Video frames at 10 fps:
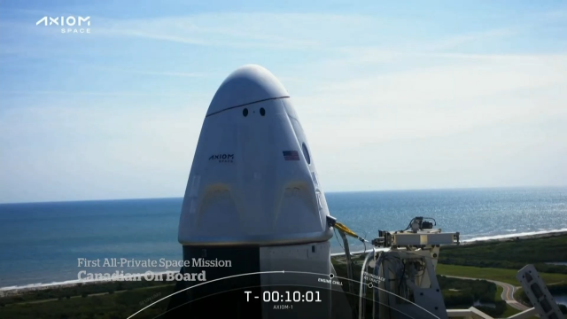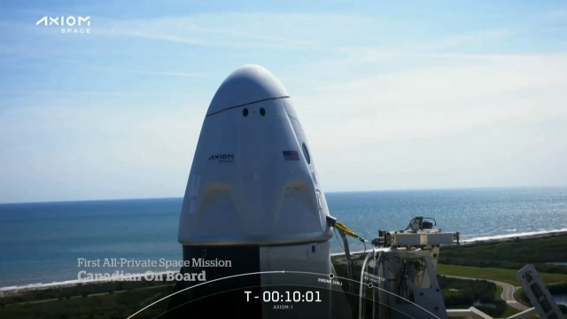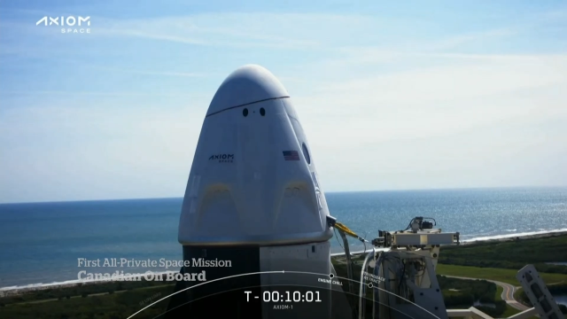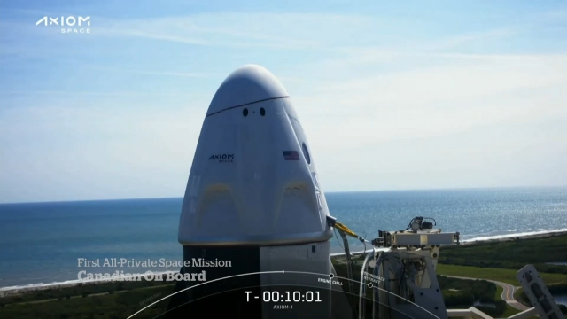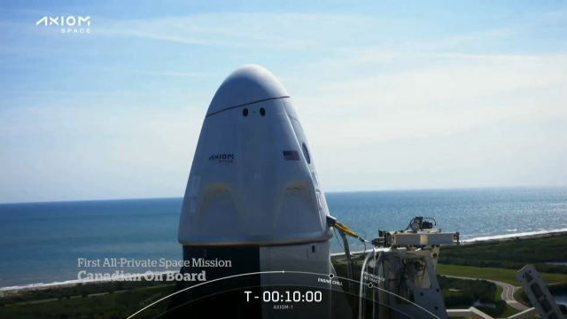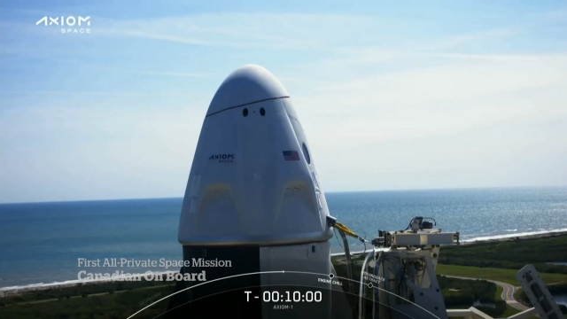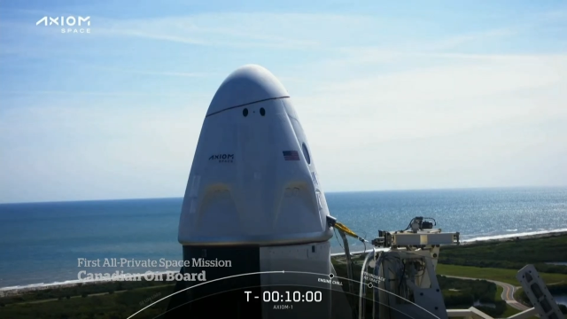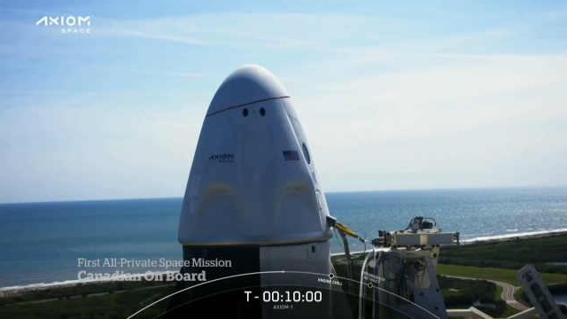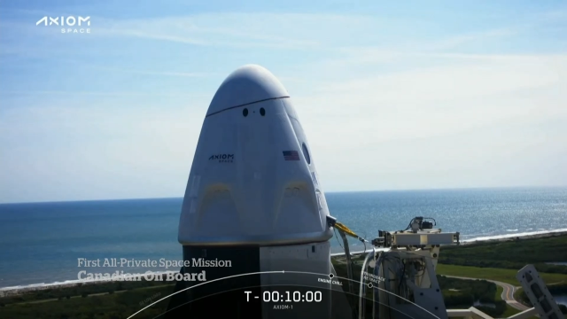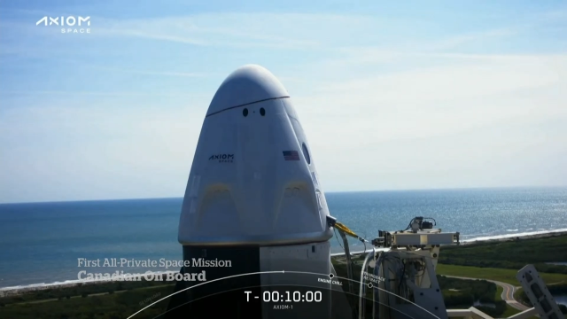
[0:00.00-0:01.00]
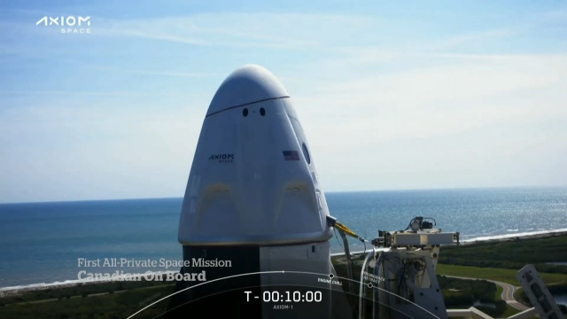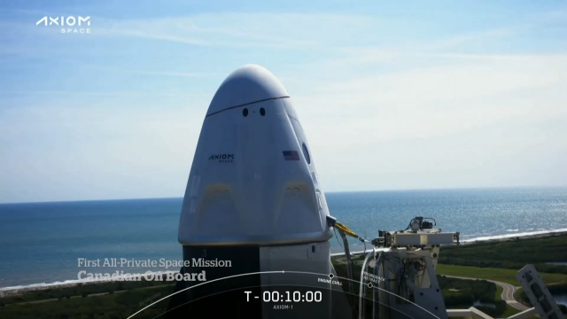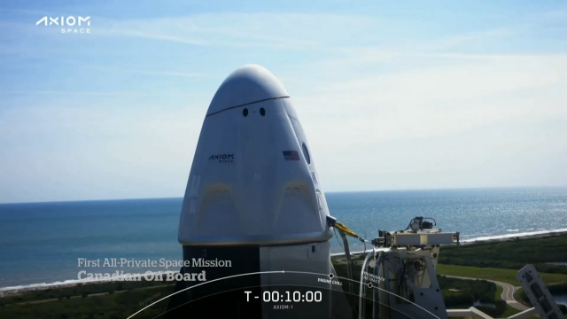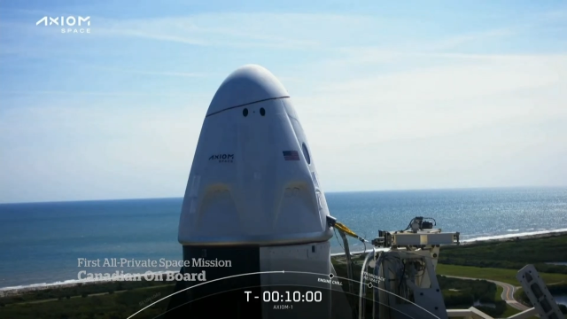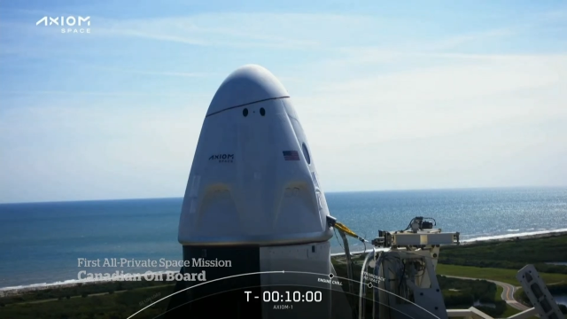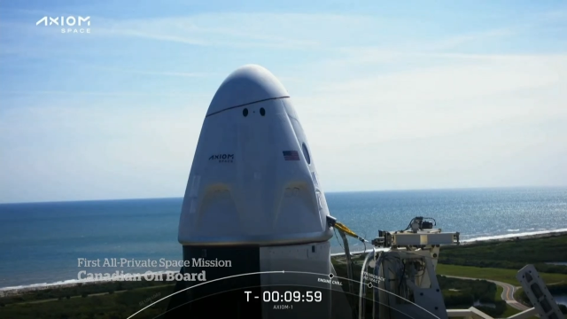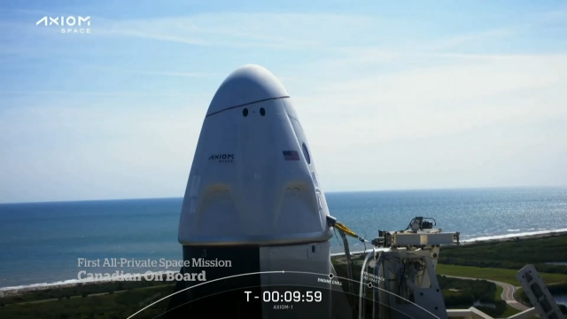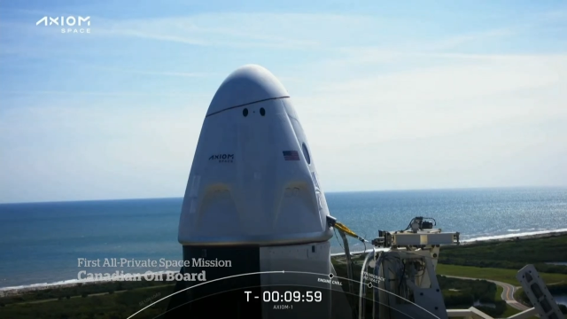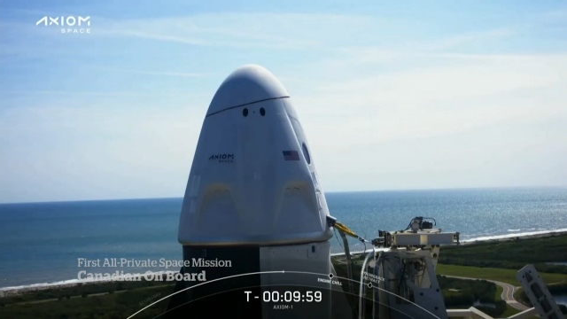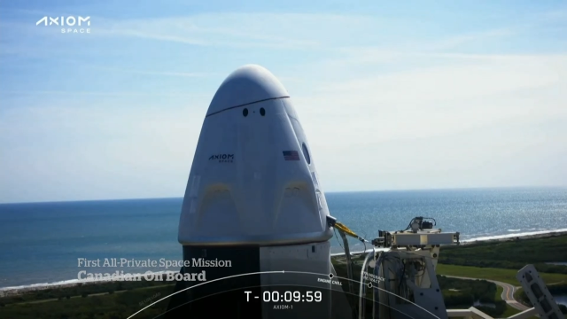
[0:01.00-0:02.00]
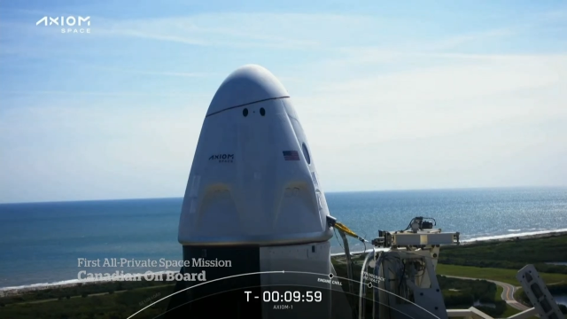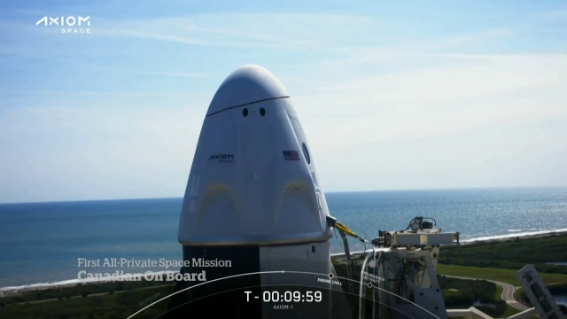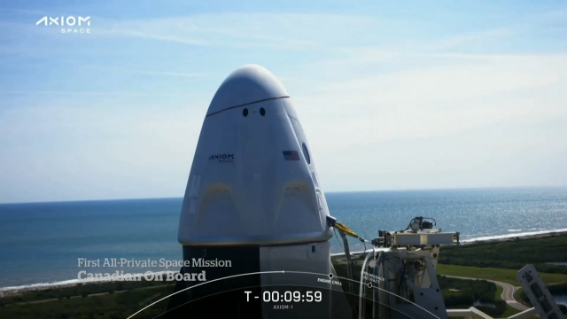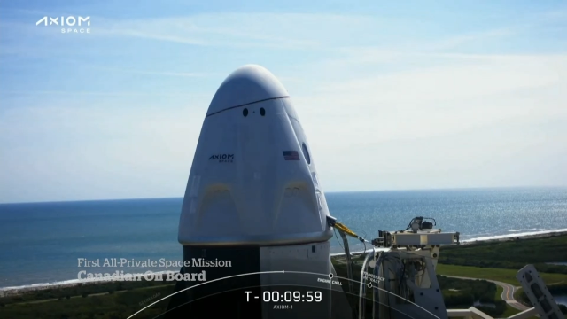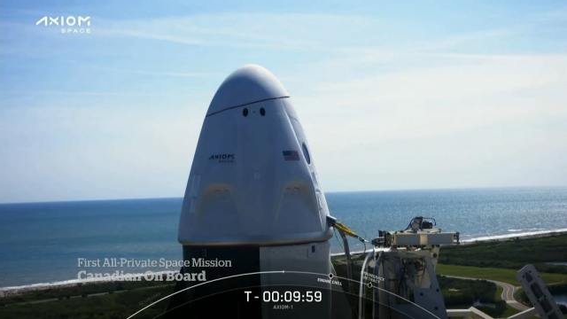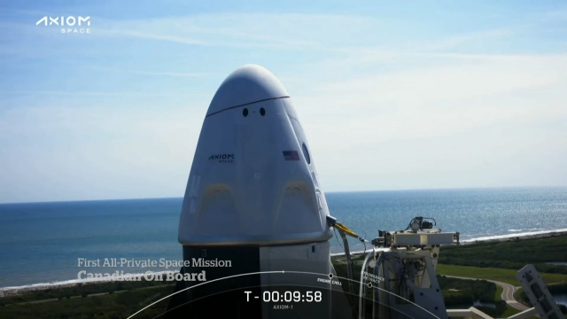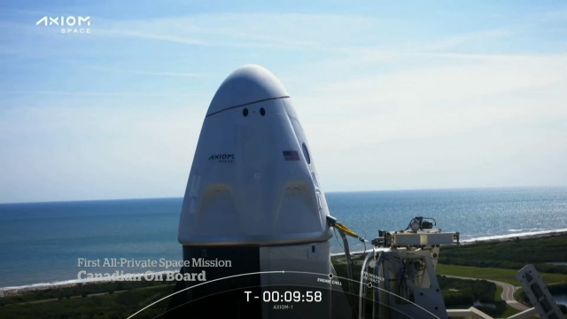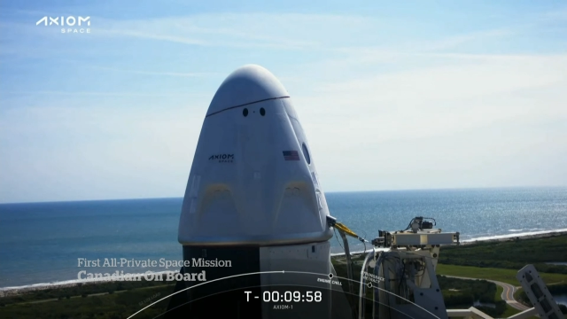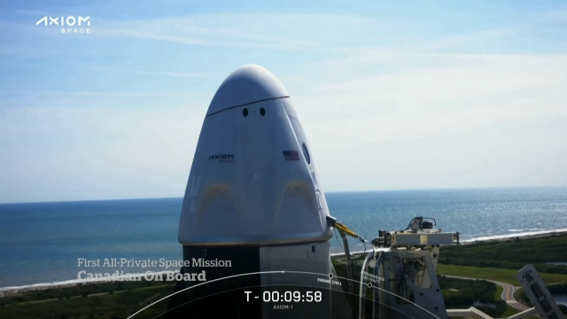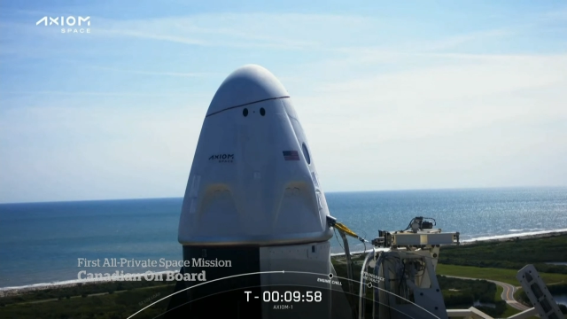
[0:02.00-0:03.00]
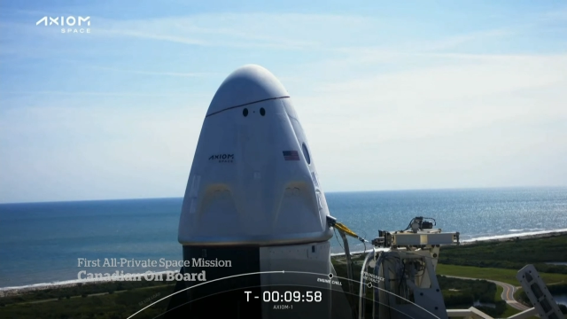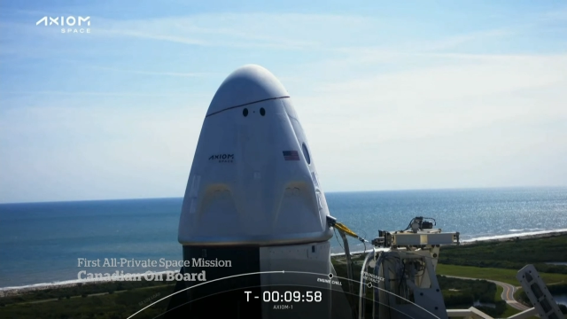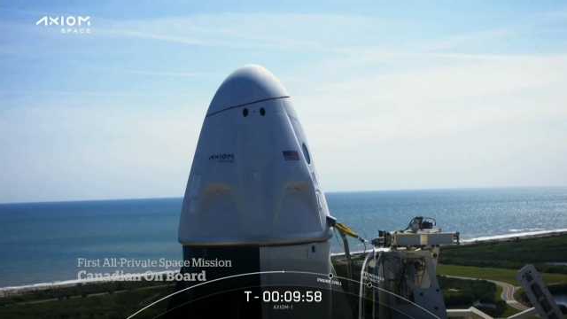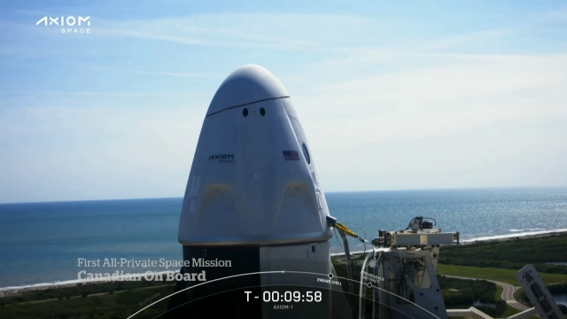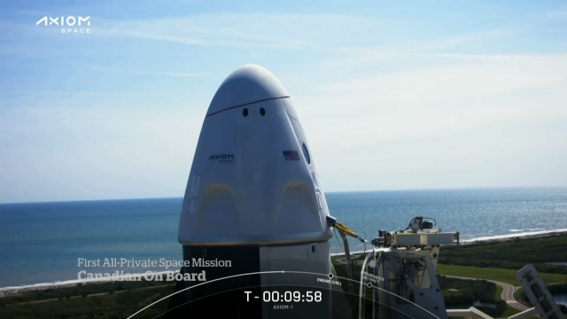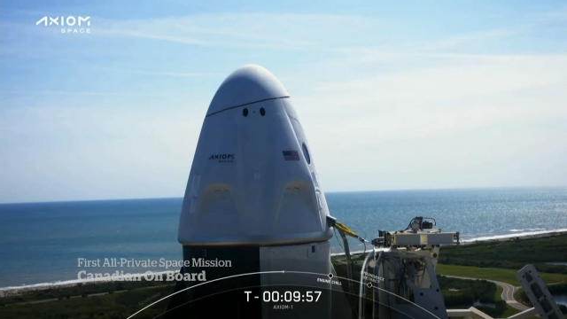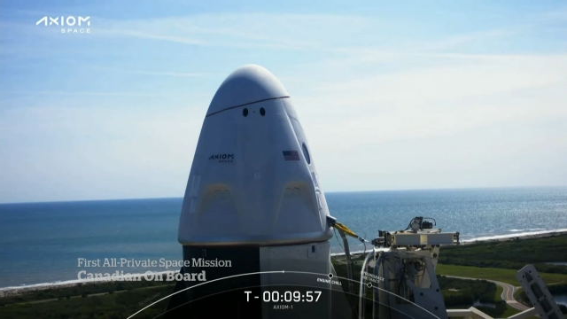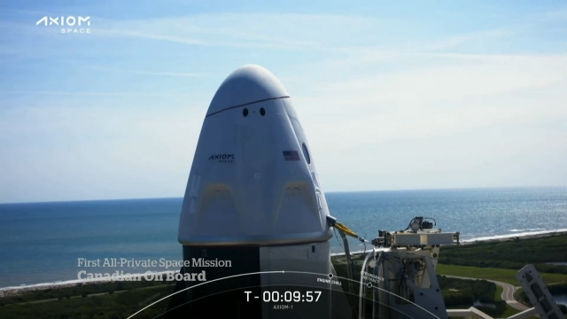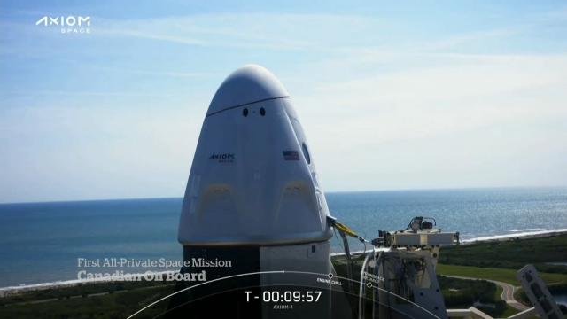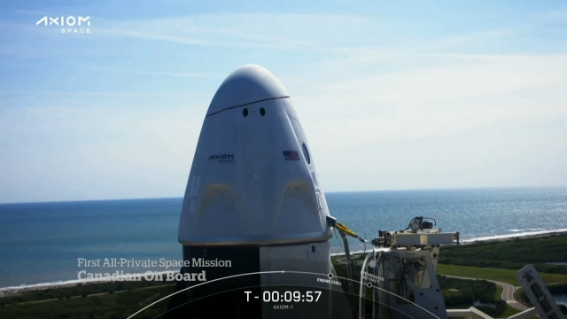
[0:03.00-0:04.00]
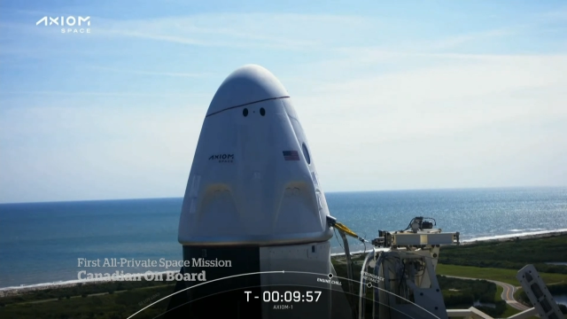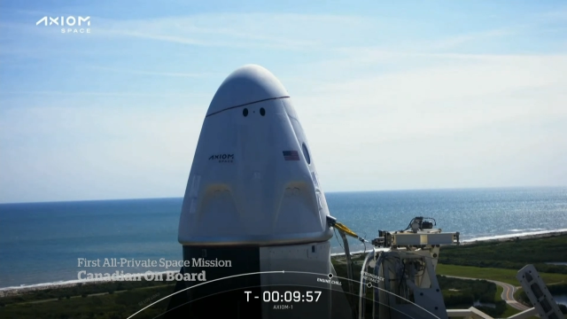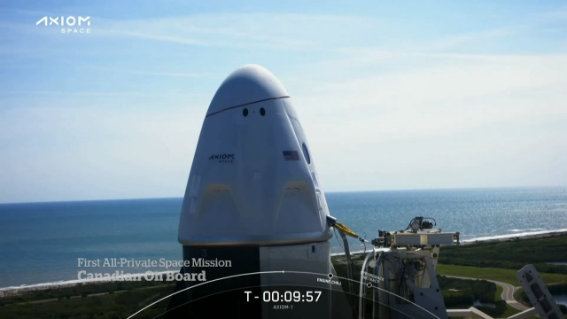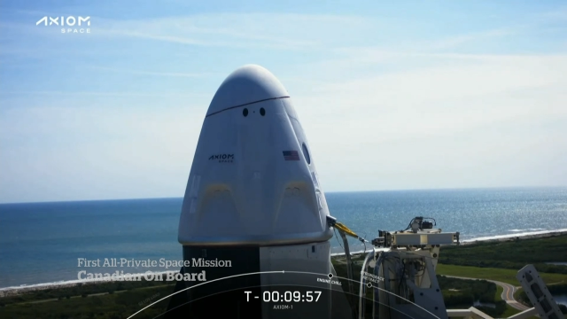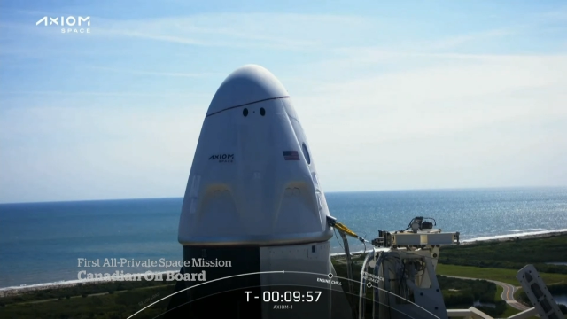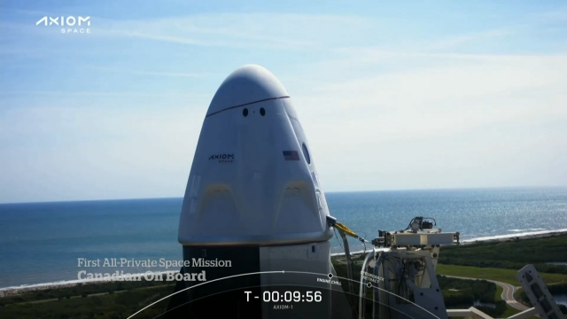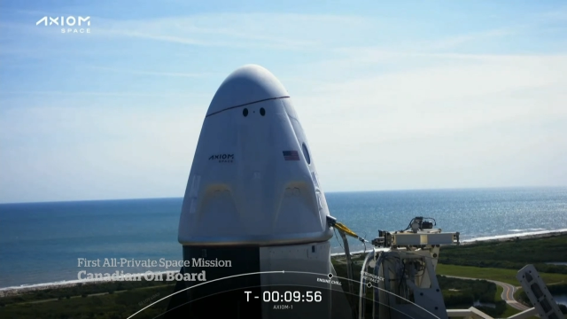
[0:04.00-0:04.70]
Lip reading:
No face is visible, so there are no lips to read.